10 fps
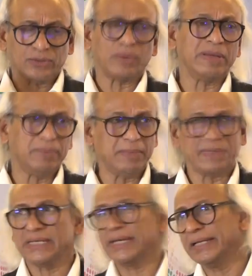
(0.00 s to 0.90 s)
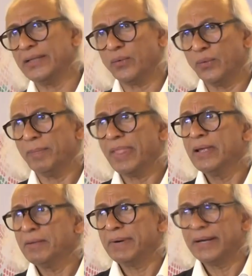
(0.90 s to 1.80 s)
so many people sitting in the room,
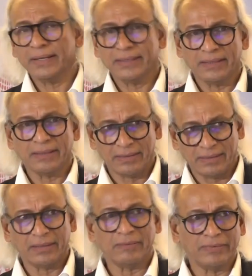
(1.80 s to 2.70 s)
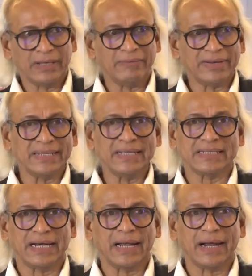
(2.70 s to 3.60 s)
but everything is
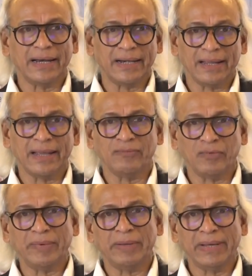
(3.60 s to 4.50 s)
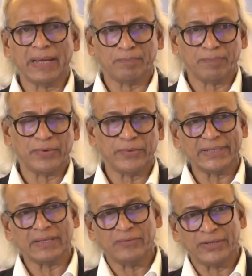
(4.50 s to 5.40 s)
recorded, and we will be
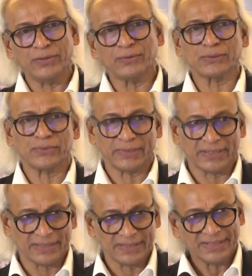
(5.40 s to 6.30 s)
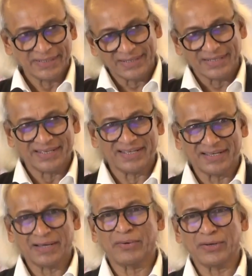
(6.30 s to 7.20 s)
uploading the videos on the
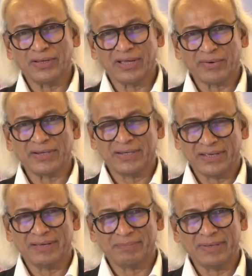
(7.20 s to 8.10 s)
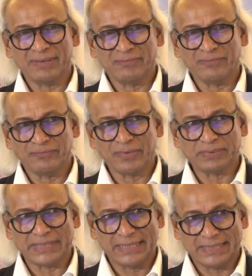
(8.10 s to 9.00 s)
our
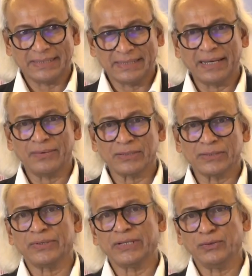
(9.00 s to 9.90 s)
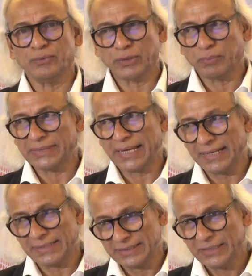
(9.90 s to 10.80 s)
website and also on the YouTube
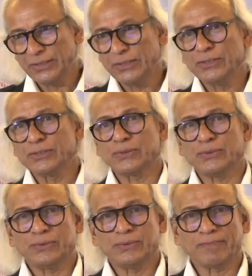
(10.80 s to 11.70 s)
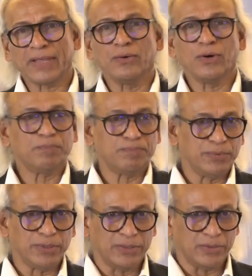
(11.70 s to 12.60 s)
channels. So I hope
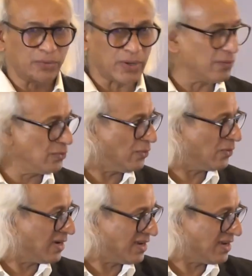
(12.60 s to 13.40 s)
you have no